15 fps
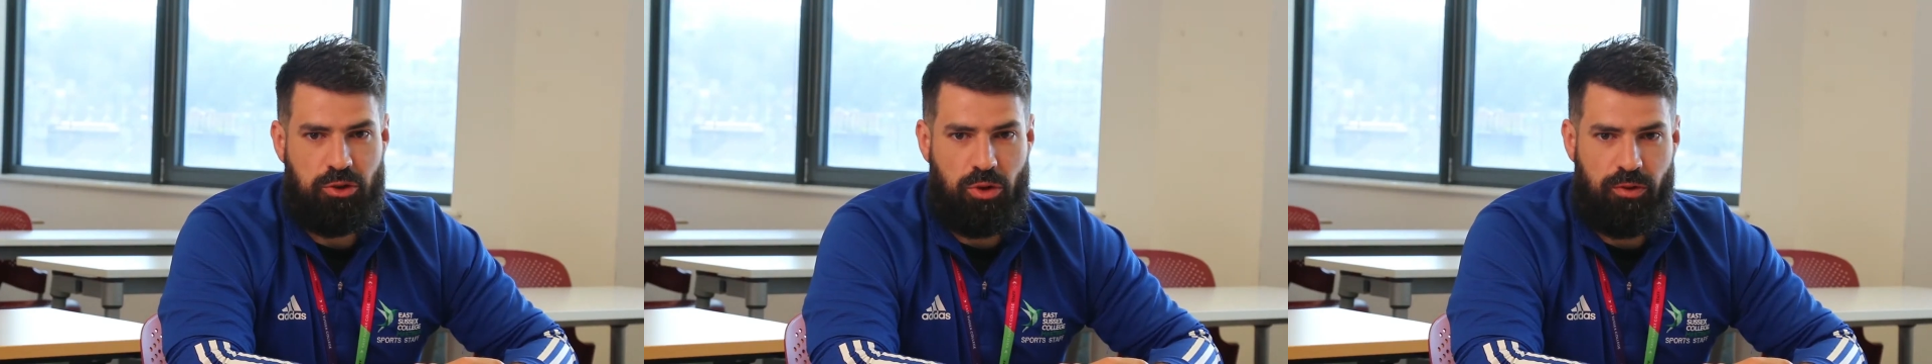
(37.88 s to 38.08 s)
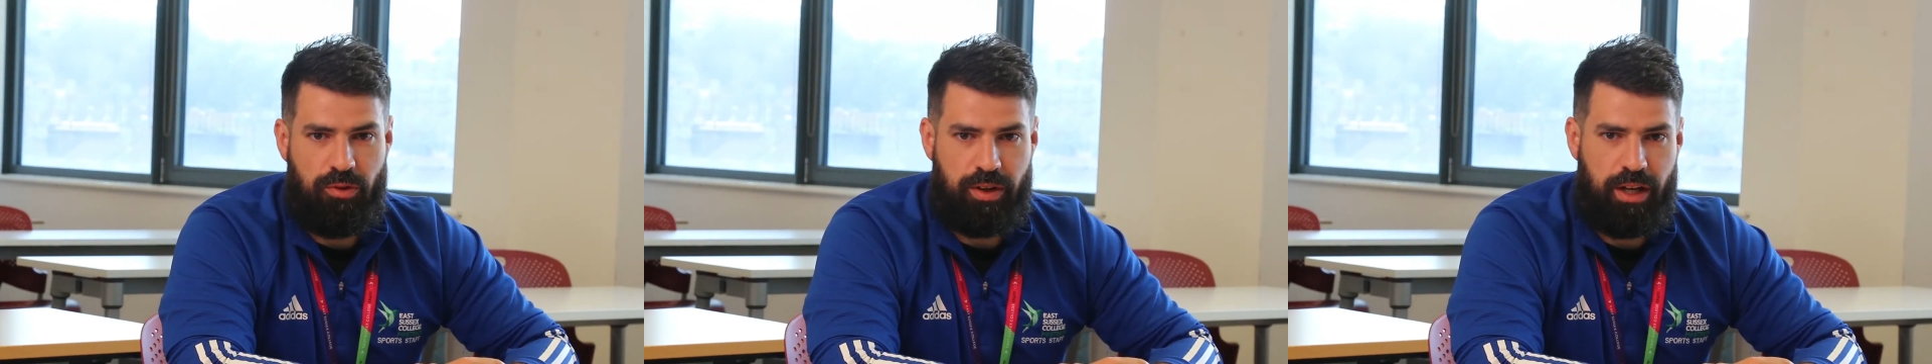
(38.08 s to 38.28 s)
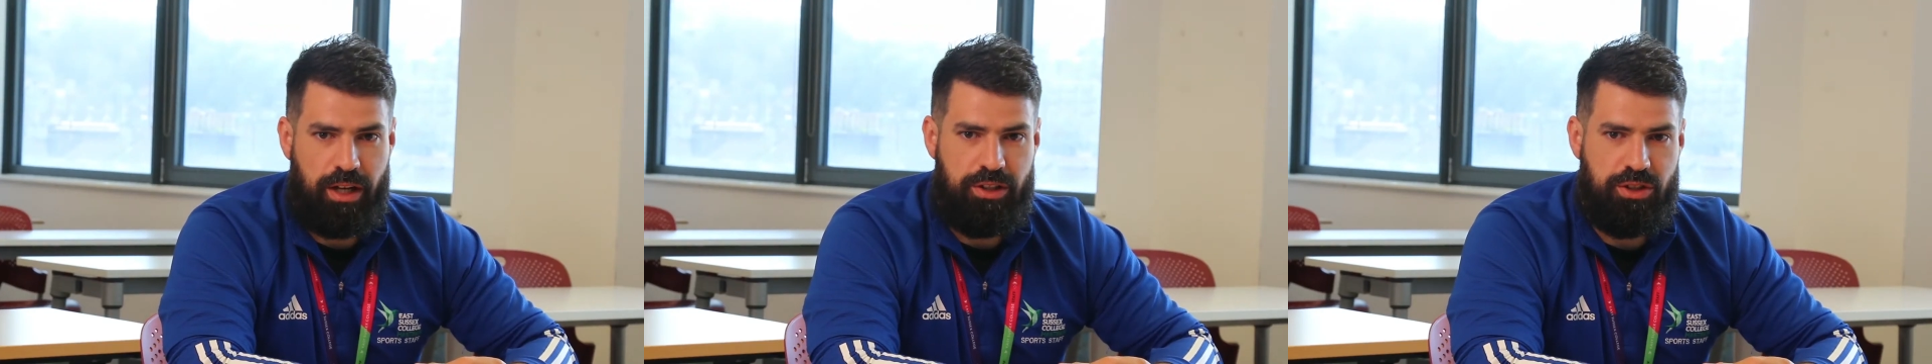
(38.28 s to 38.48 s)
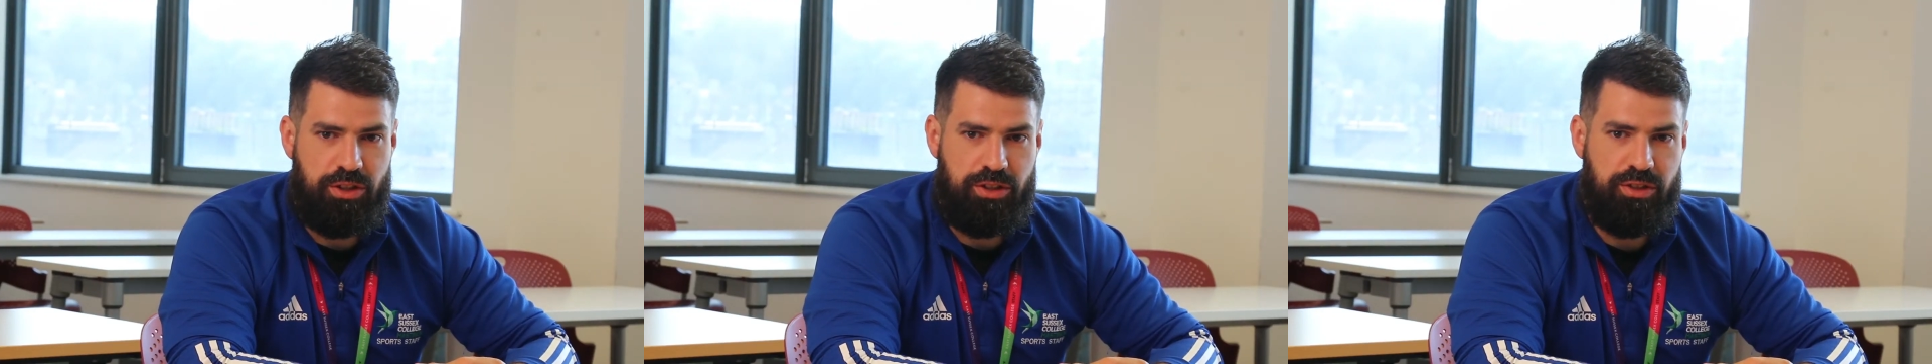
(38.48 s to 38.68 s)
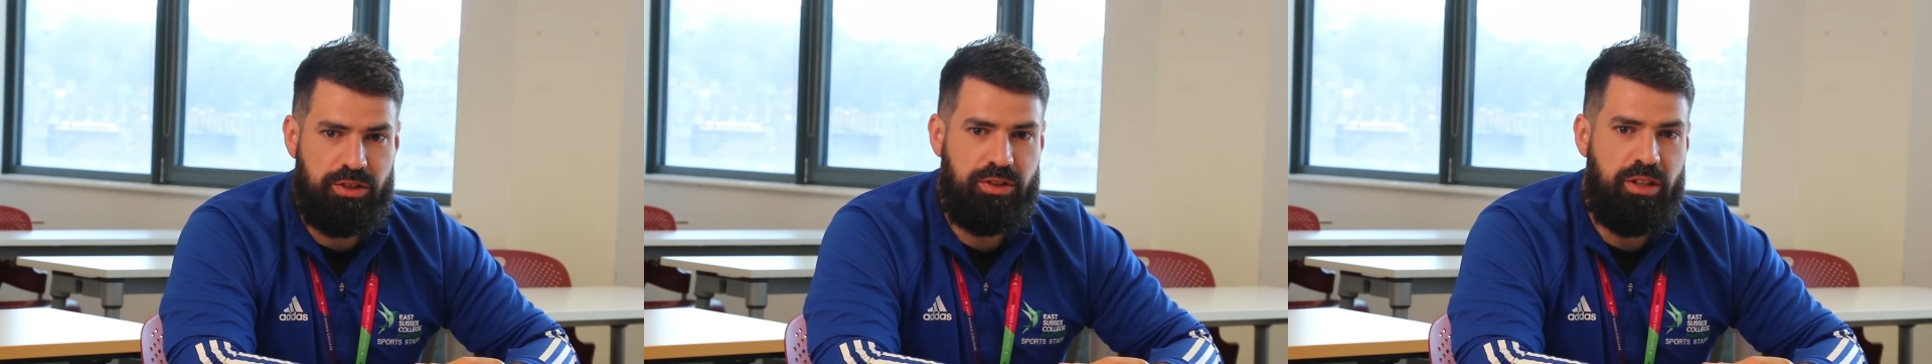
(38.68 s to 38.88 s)

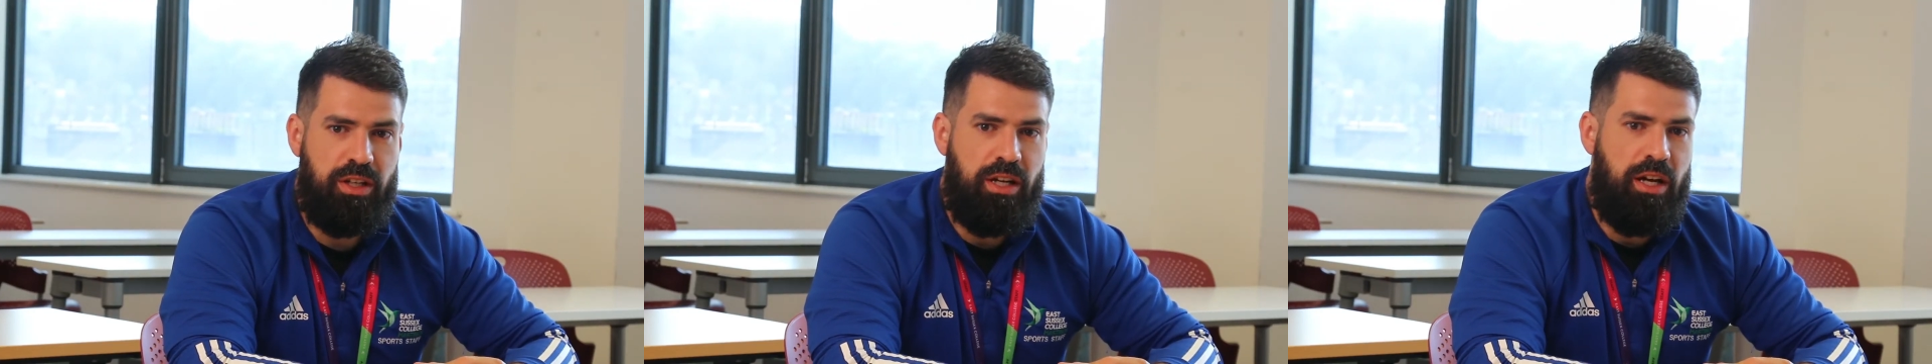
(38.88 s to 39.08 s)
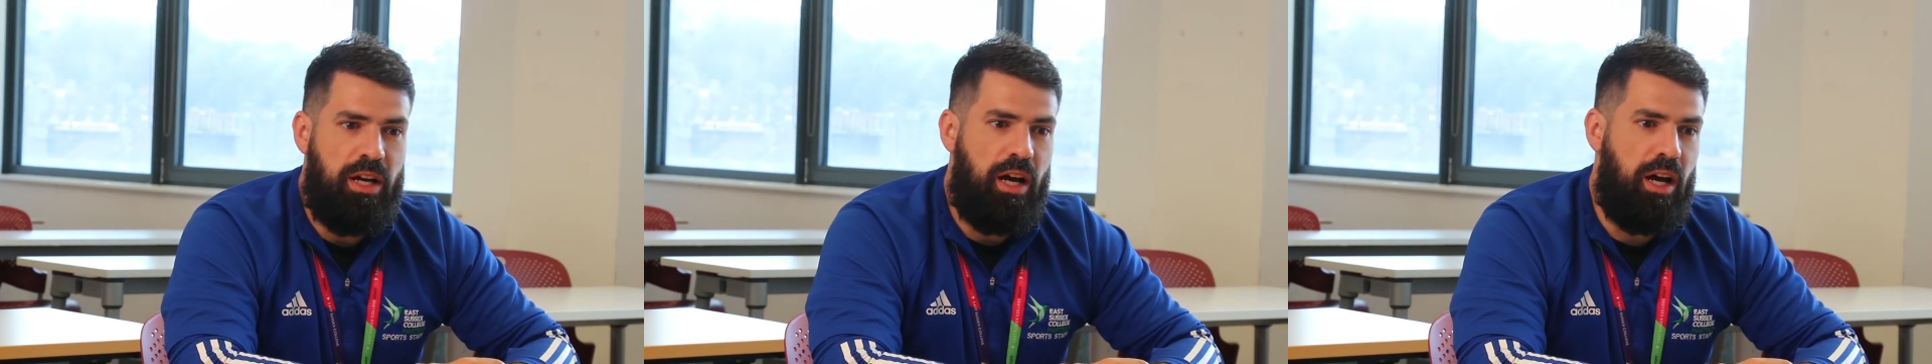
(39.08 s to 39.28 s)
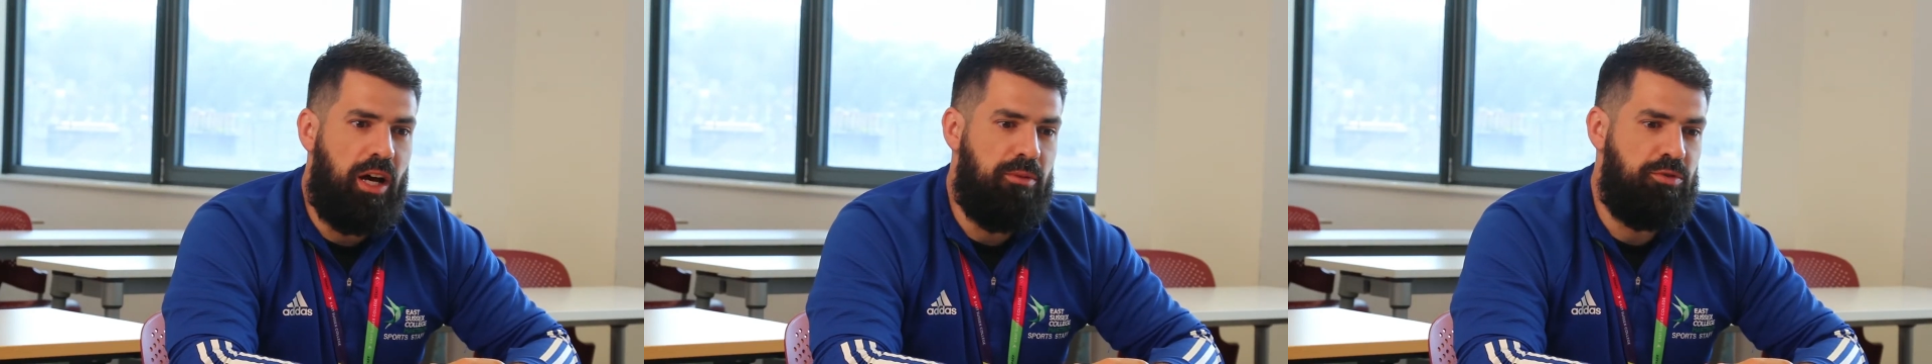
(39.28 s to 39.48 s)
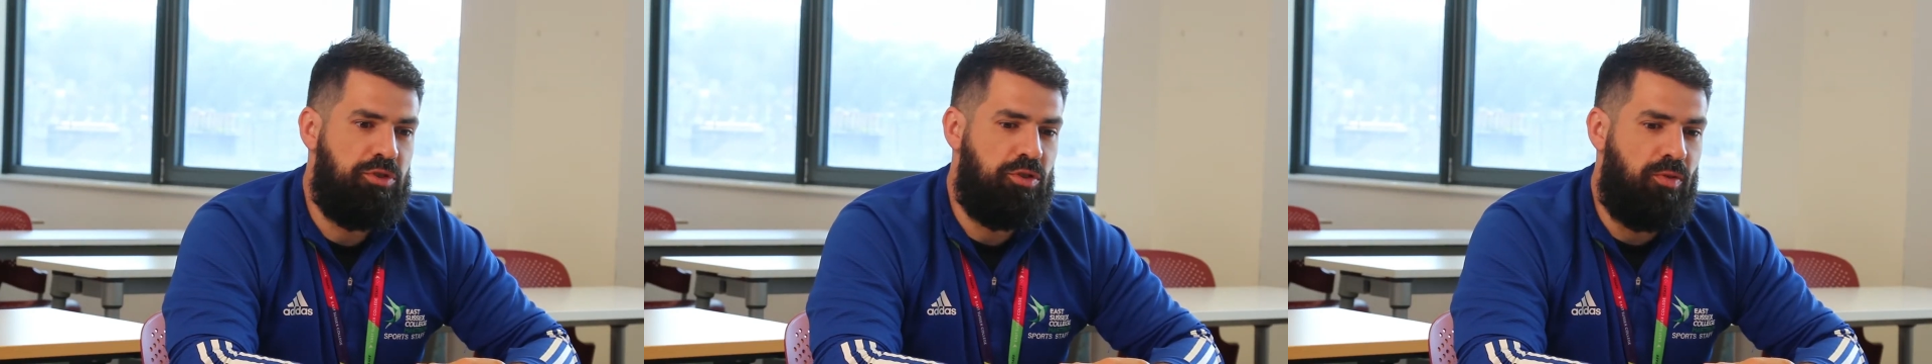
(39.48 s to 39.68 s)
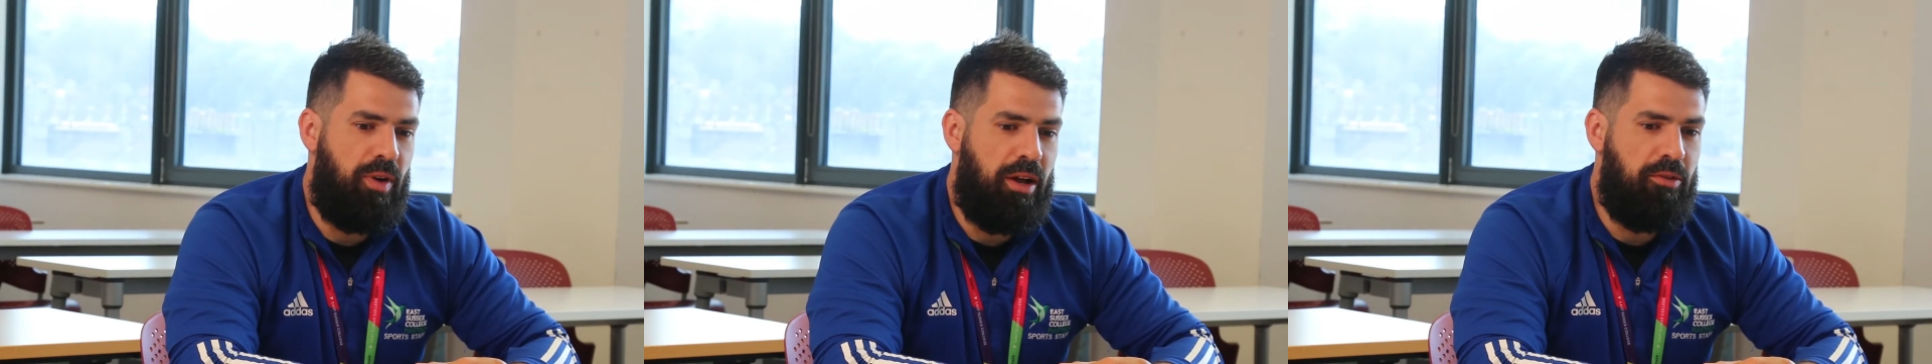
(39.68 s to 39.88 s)
qualifications
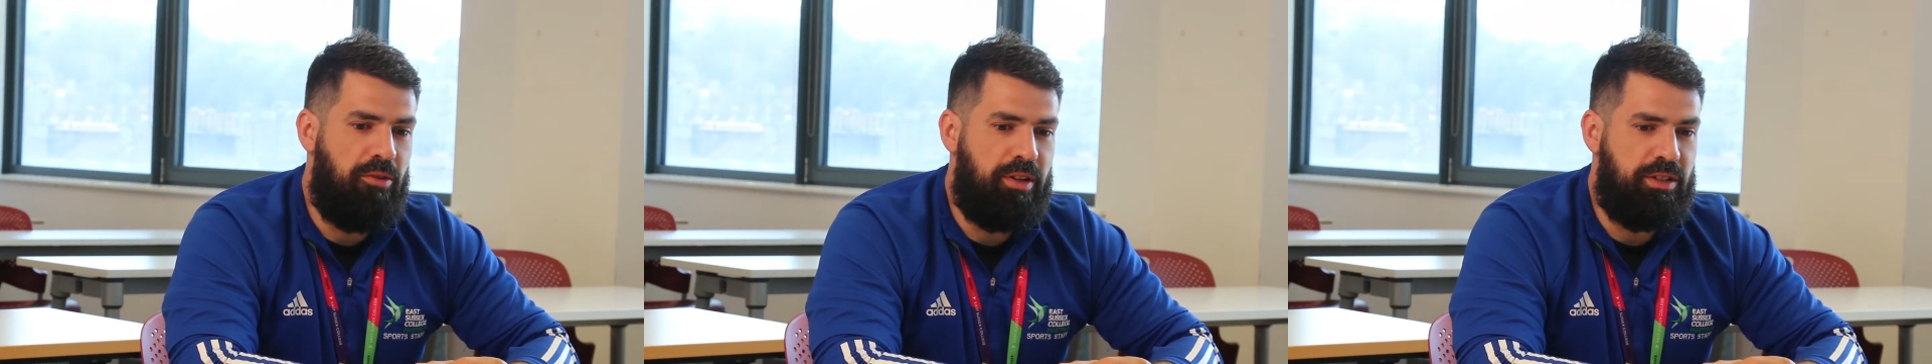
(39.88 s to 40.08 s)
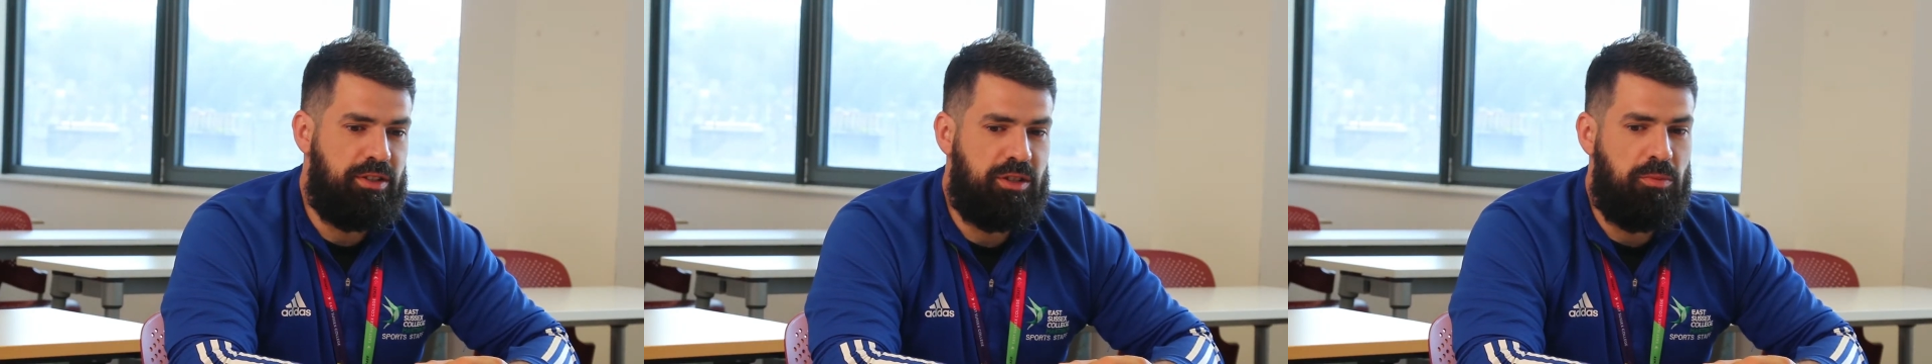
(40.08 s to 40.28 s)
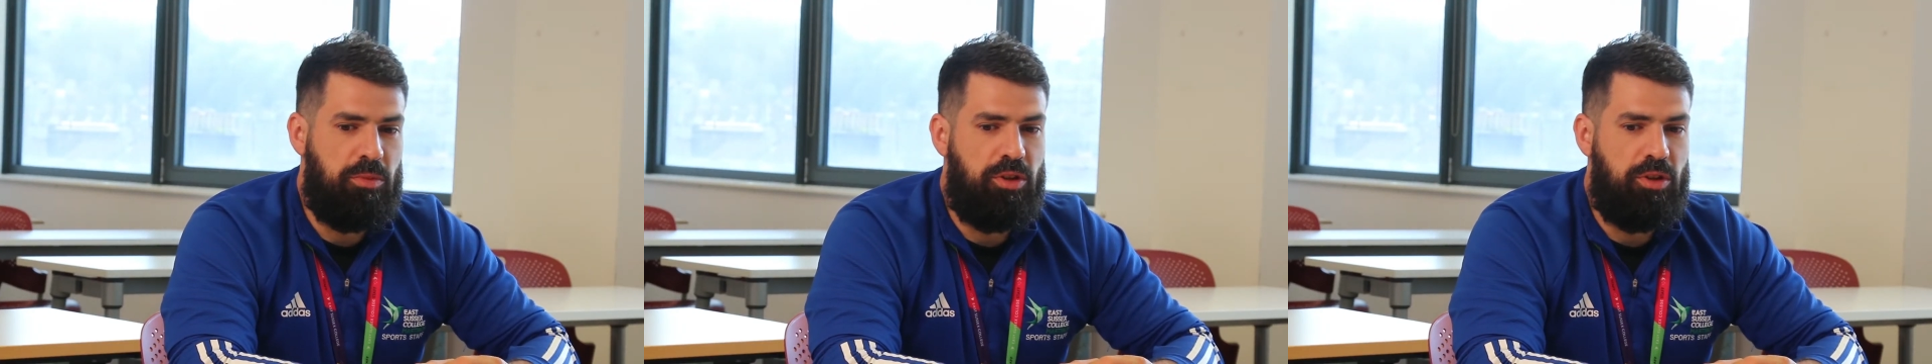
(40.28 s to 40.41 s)
surrounding some